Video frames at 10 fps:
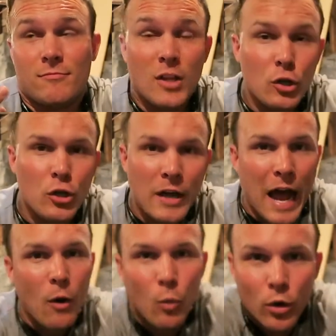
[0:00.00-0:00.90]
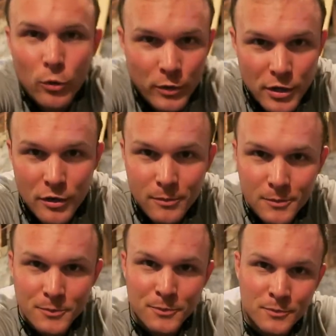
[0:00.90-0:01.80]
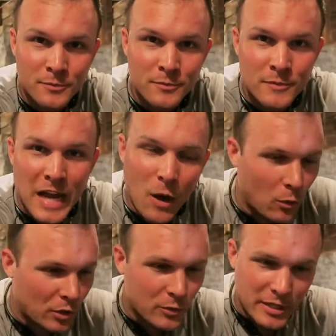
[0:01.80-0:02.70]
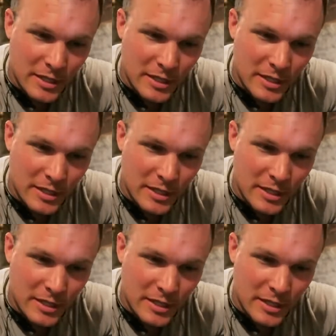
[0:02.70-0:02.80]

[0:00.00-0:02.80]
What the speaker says: Now look, I'll work with you. I'll work with a